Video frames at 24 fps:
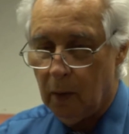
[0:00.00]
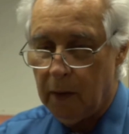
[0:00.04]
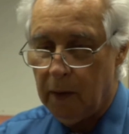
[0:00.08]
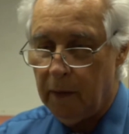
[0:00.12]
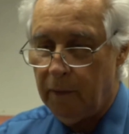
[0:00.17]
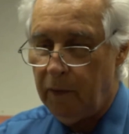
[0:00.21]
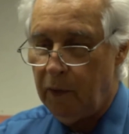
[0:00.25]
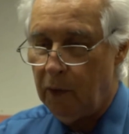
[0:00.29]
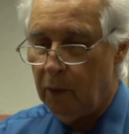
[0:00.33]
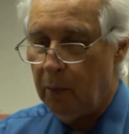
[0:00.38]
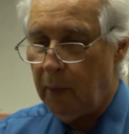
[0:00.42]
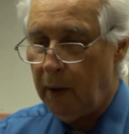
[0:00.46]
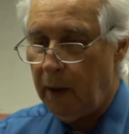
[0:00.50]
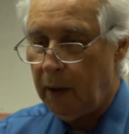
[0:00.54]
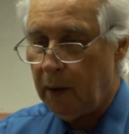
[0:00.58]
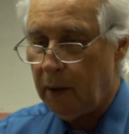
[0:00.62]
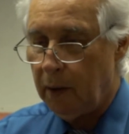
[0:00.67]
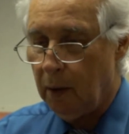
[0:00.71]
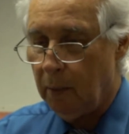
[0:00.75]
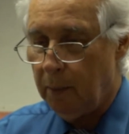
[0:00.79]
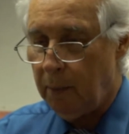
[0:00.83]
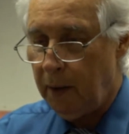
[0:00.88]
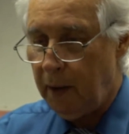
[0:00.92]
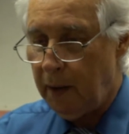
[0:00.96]
If you make
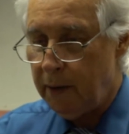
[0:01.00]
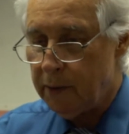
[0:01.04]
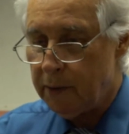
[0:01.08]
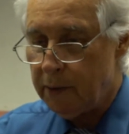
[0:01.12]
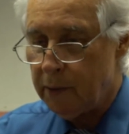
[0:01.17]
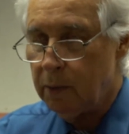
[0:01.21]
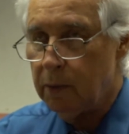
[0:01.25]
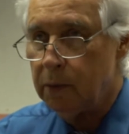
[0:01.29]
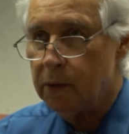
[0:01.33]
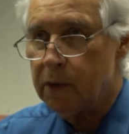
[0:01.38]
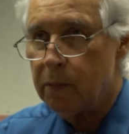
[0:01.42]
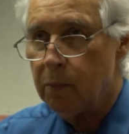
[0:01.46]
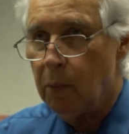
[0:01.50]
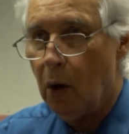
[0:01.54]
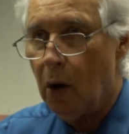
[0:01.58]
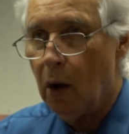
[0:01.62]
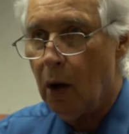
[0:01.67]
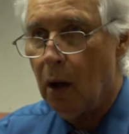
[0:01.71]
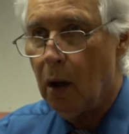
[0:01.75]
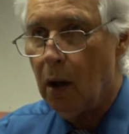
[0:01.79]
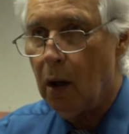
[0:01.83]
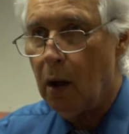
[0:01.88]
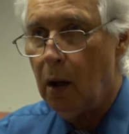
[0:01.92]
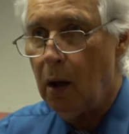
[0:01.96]
the base too
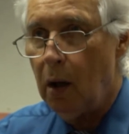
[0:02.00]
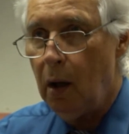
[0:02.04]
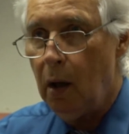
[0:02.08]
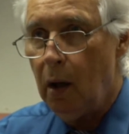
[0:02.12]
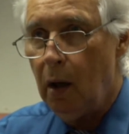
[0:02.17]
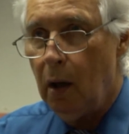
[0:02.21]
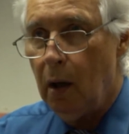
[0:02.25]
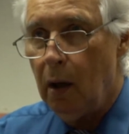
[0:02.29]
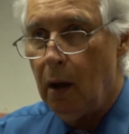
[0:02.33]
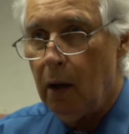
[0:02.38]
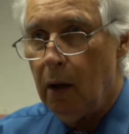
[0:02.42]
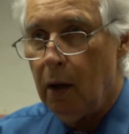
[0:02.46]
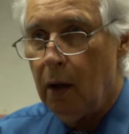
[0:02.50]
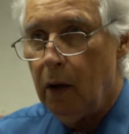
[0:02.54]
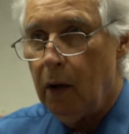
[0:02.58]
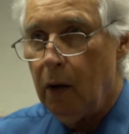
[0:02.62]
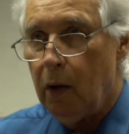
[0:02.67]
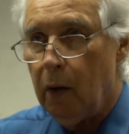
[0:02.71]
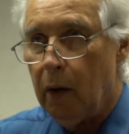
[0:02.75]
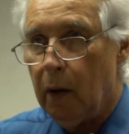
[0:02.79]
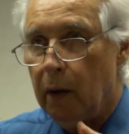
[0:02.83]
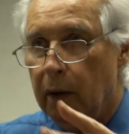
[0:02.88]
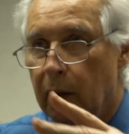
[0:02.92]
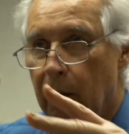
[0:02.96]
small,
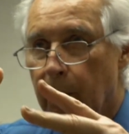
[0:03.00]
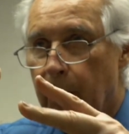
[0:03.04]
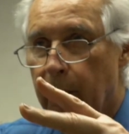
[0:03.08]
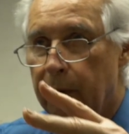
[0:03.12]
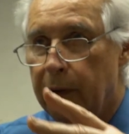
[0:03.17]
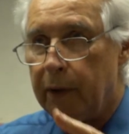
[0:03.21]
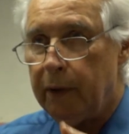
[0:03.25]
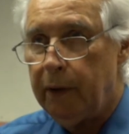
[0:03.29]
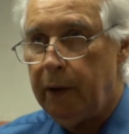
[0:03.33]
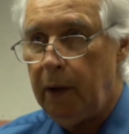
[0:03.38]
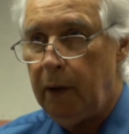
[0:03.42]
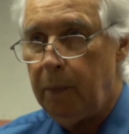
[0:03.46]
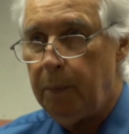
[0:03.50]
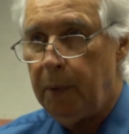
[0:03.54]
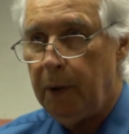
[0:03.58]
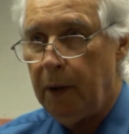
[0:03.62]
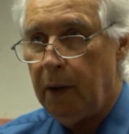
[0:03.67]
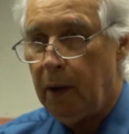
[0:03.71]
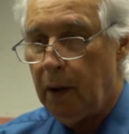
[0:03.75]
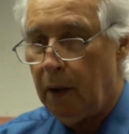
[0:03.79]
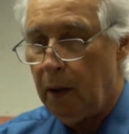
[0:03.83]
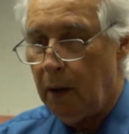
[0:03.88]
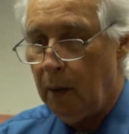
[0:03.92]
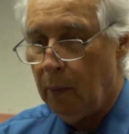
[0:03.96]
you end up with a
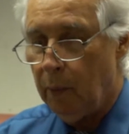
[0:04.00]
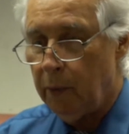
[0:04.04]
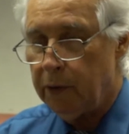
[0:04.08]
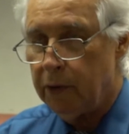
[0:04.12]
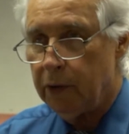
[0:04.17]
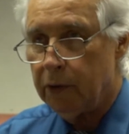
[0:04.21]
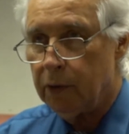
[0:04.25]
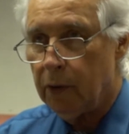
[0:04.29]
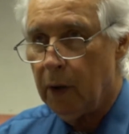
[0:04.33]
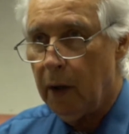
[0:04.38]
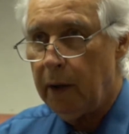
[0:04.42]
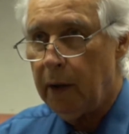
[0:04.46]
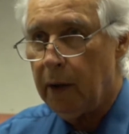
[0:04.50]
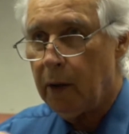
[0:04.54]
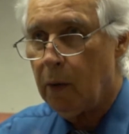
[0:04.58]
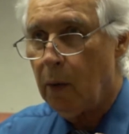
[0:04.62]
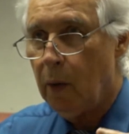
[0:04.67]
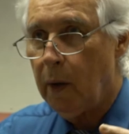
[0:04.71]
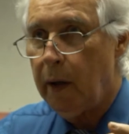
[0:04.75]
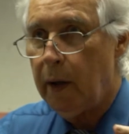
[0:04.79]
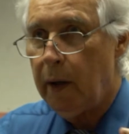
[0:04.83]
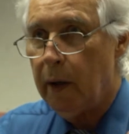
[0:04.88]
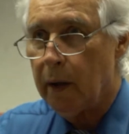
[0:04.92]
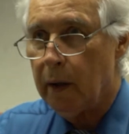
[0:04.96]
teepee. And what you're trying to
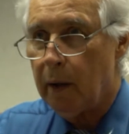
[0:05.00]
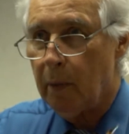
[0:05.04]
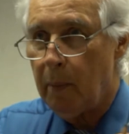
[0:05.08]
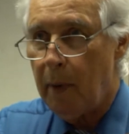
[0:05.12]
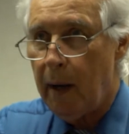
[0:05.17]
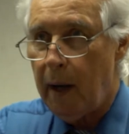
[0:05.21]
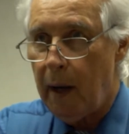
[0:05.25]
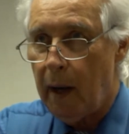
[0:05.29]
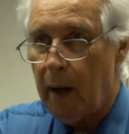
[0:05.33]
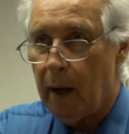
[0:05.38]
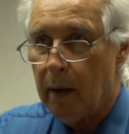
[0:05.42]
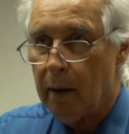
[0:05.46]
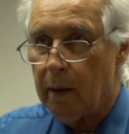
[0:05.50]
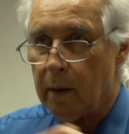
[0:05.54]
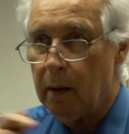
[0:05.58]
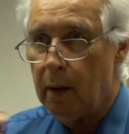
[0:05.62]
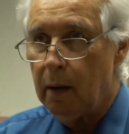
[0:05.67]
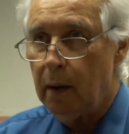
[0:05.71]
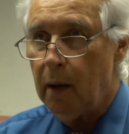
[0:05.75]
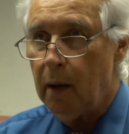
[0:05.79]
create on a man